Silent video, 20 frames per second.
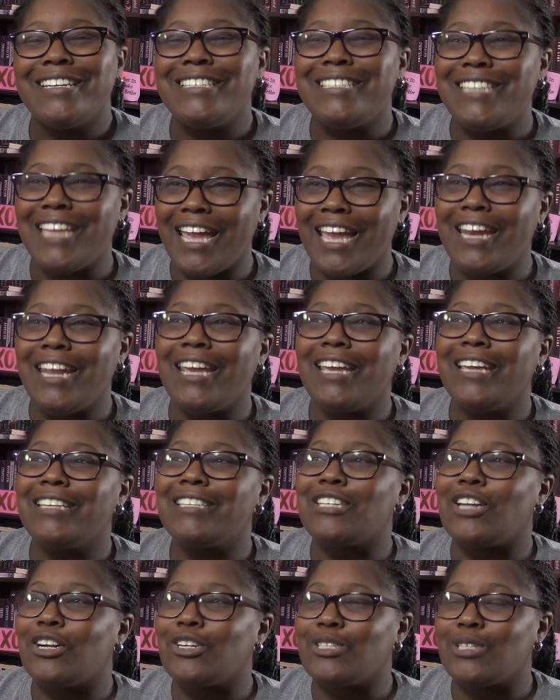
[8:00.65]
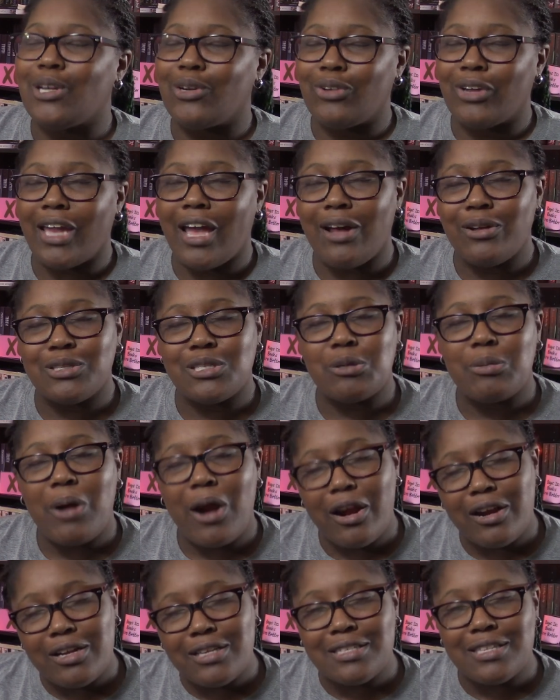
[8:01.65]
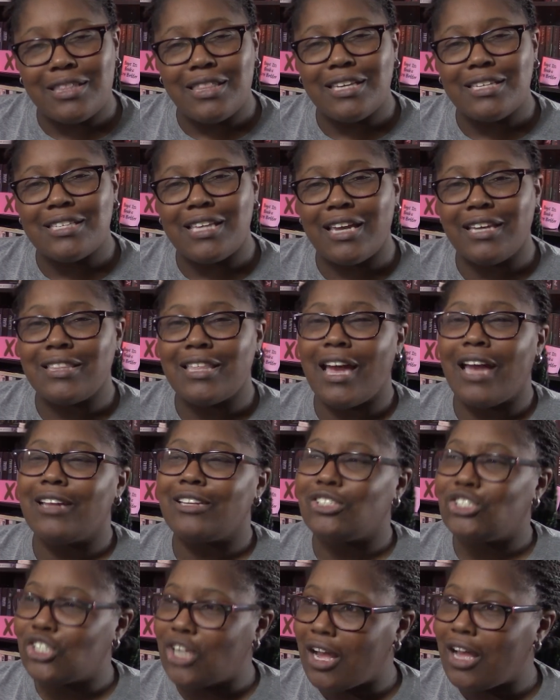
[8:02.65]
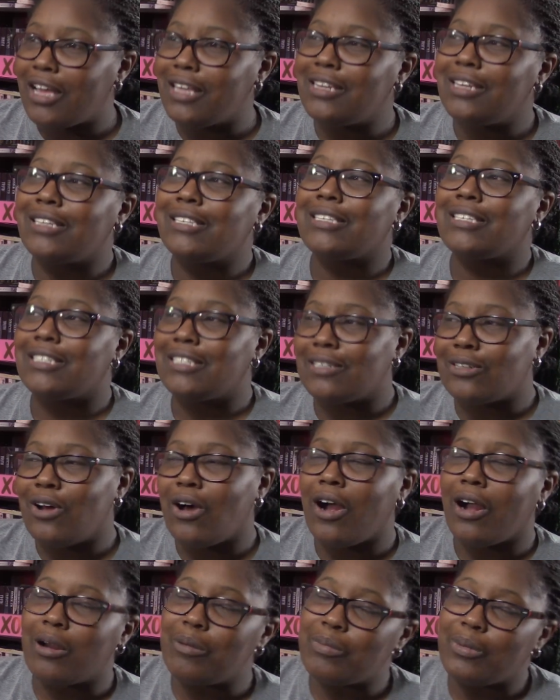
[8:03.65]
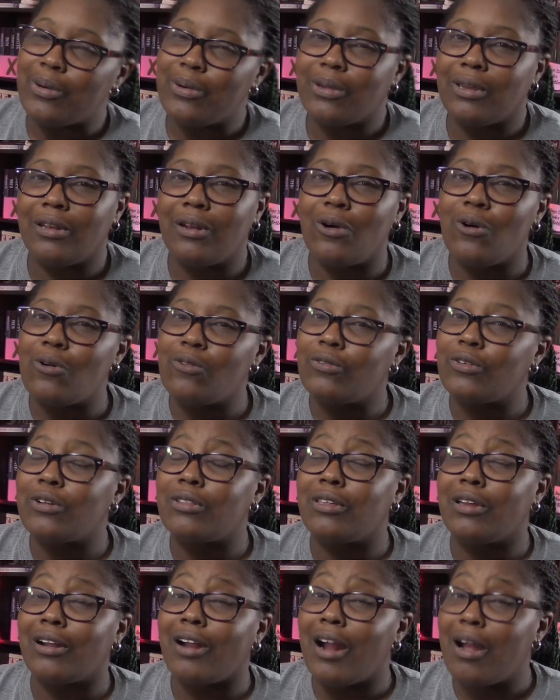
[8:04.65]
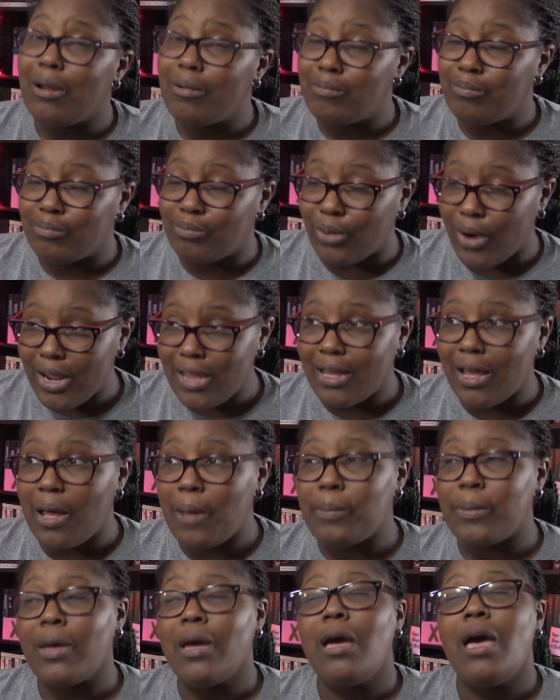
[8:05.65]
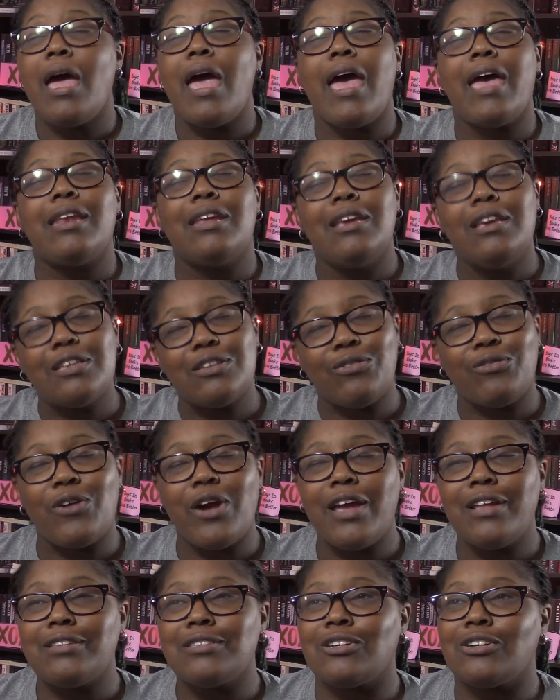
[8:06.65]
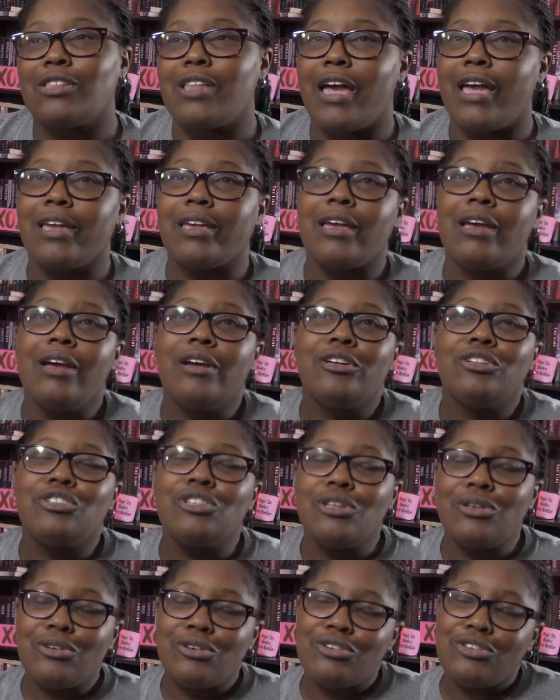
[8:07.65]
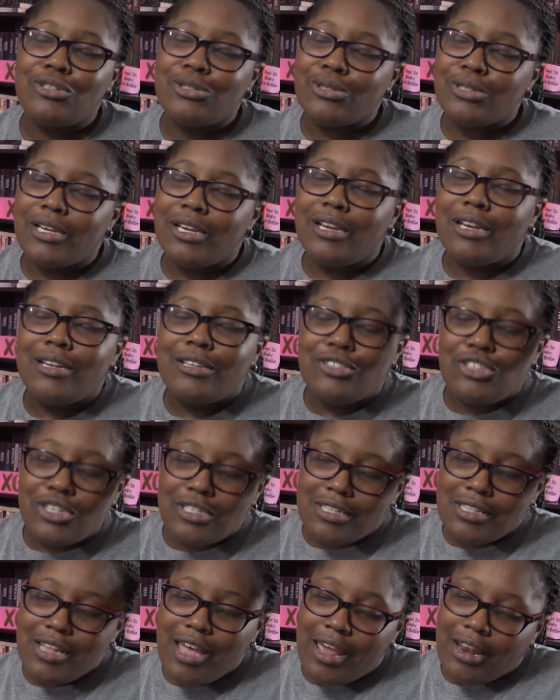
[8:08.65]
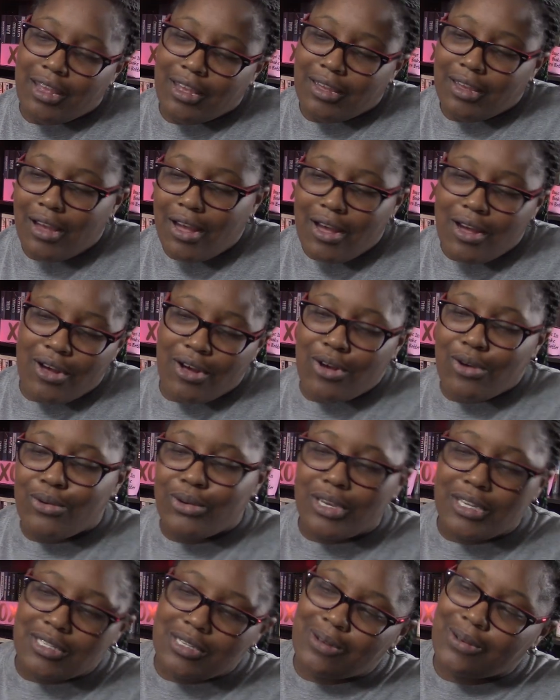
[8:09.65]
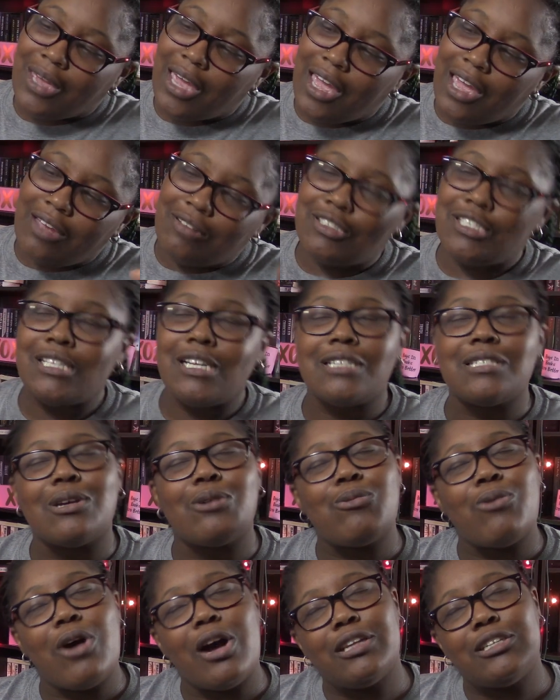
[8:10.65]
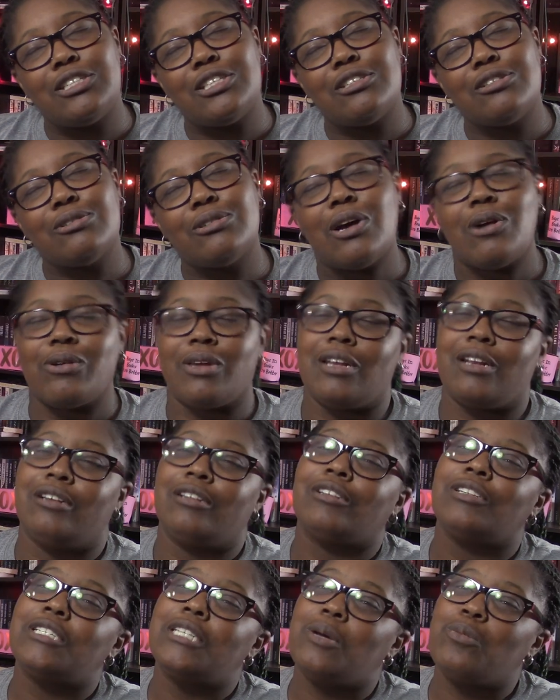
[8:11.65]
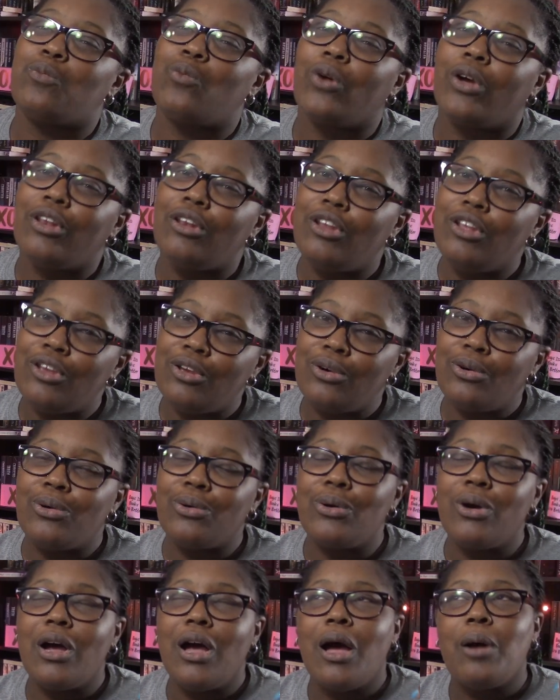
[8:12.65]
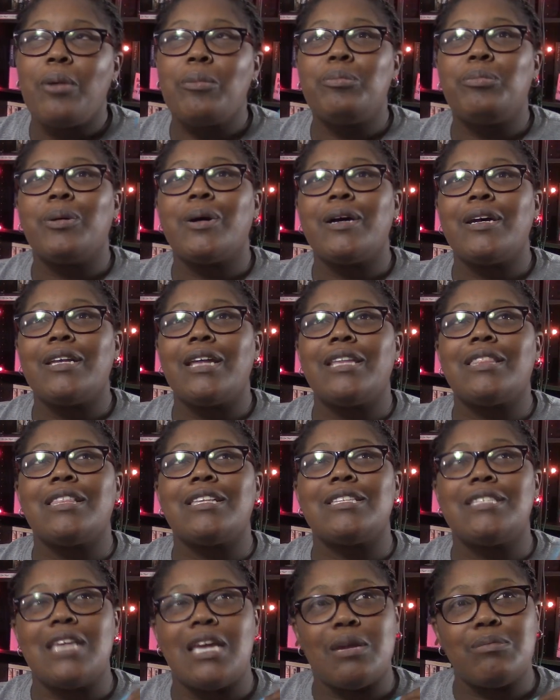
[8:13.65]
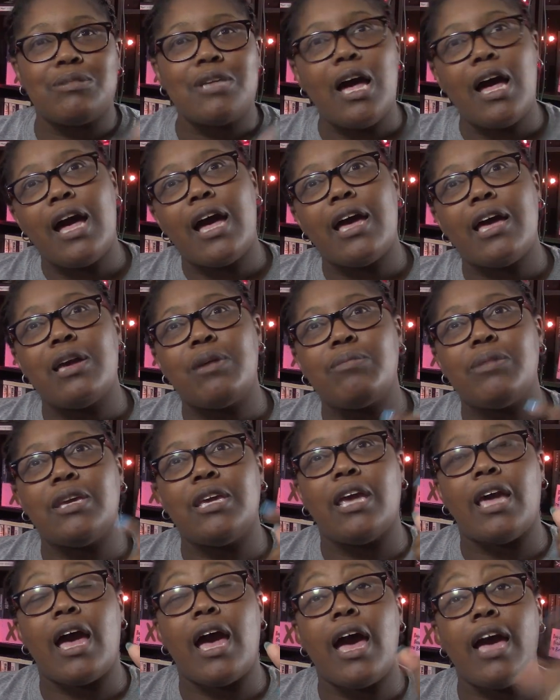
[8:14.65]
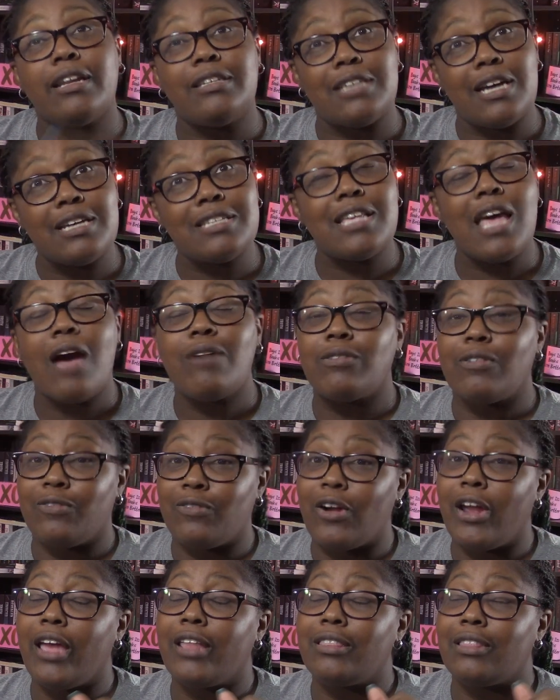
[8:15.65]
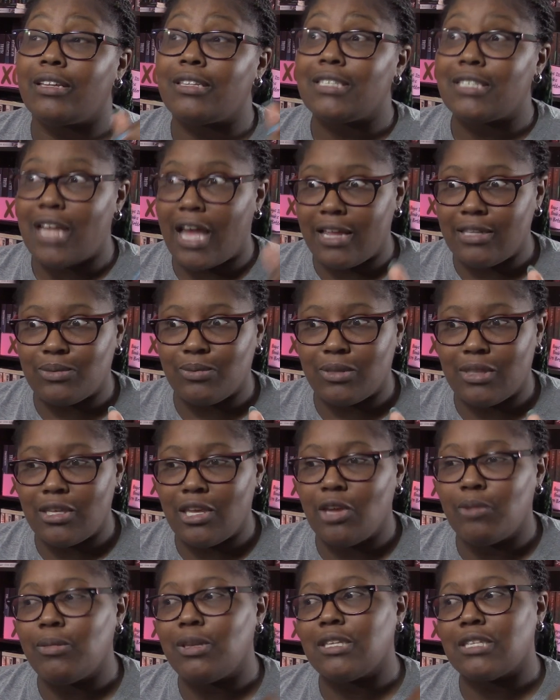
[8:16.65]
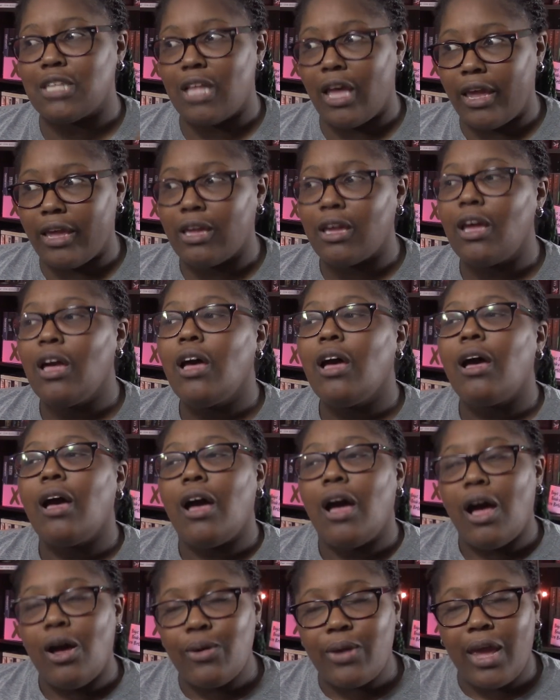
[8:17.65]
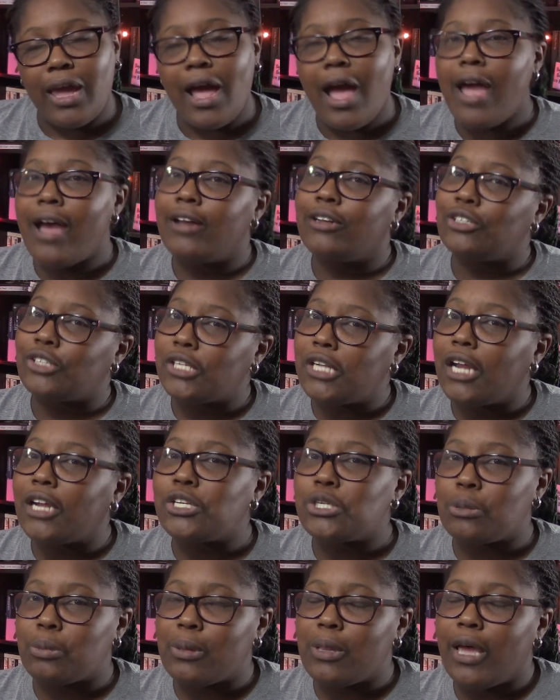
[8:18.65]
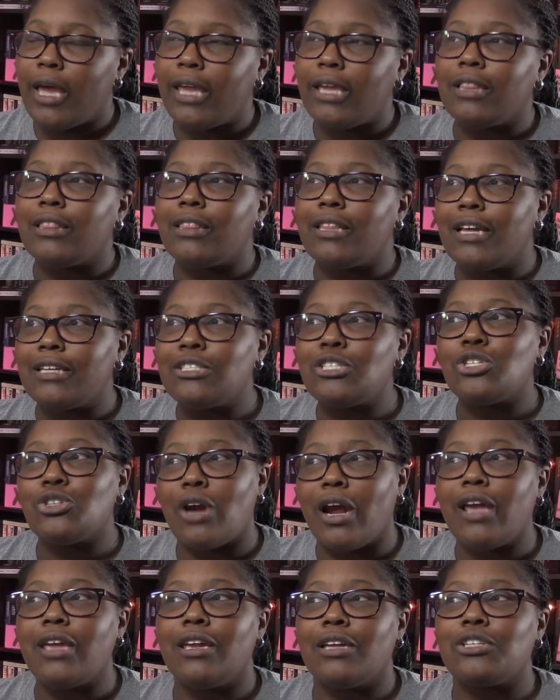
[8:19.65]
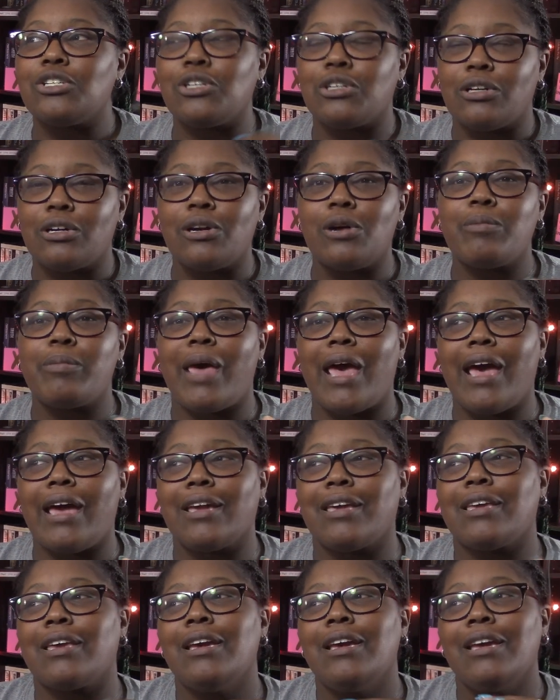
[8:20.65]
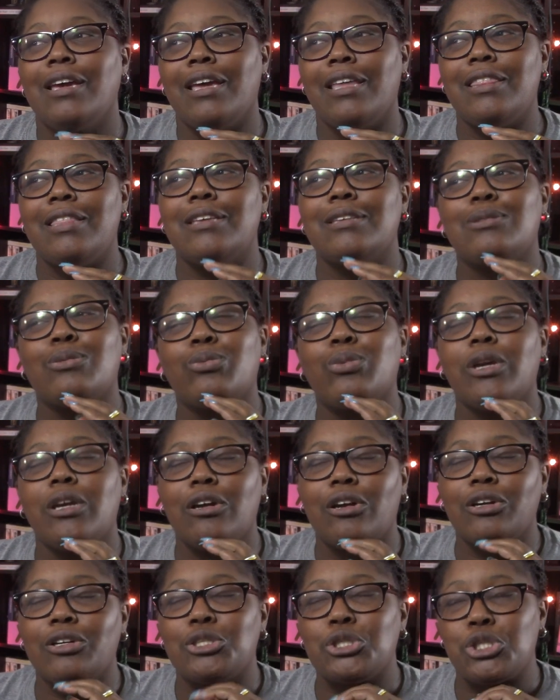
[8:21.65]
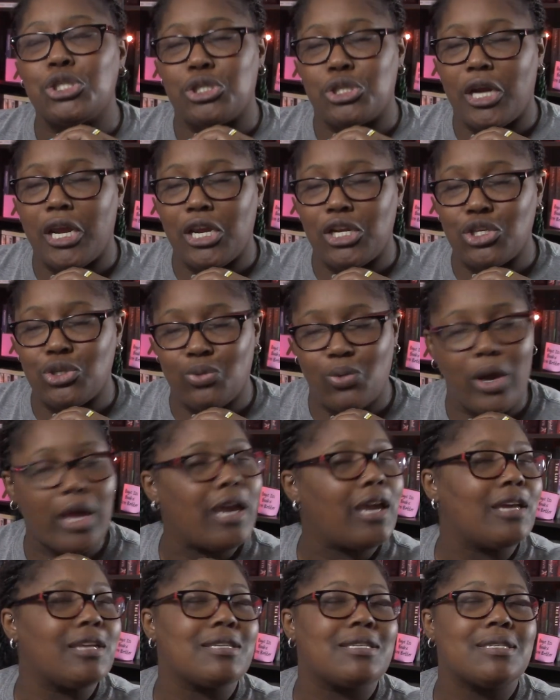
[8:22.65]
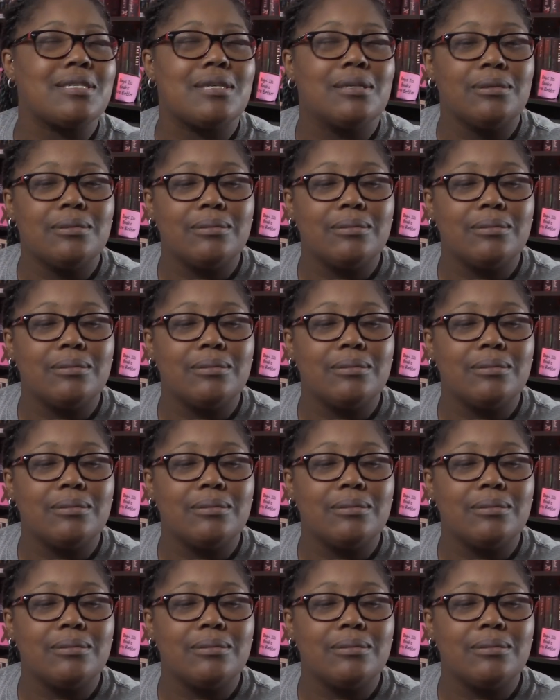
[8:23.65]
Danny starts going out to parties and things like that. John is still heartbroken over their breakup, and his friends are like, dude, just let it go. It's okay if she doesn't want you. Go get under someone new. But at the same time, he does have a friend that sides with him and is like, okay, I understand your plight. Let's try and get your girl back in these weird, strange ways.